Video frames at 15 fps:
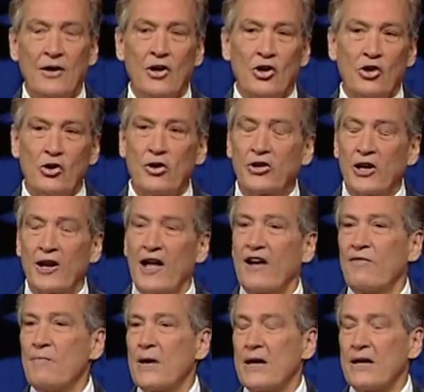You to
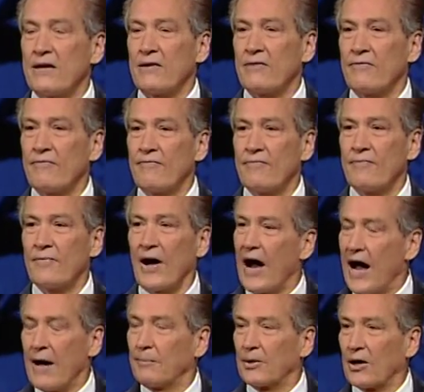love me.
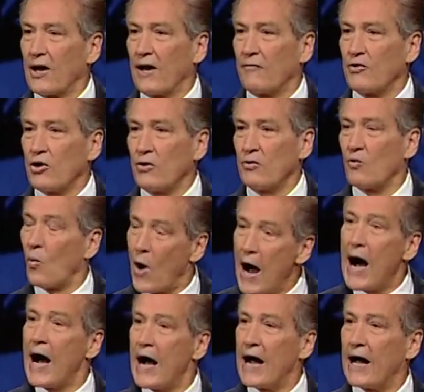I'm to love you.
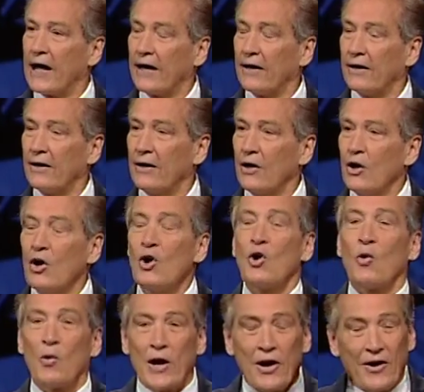Why?
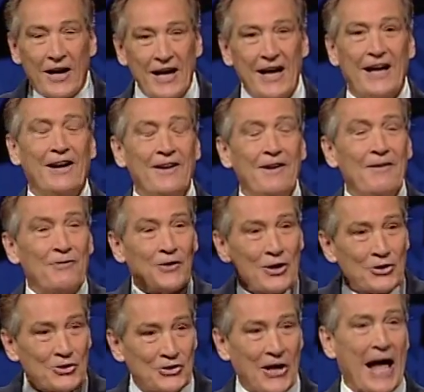We're in the
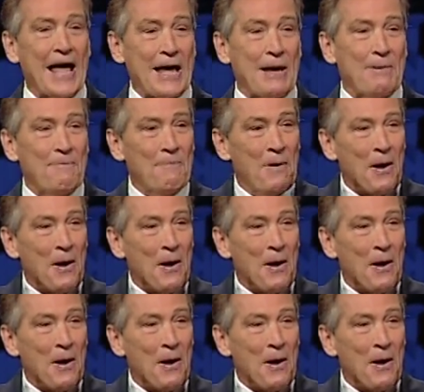same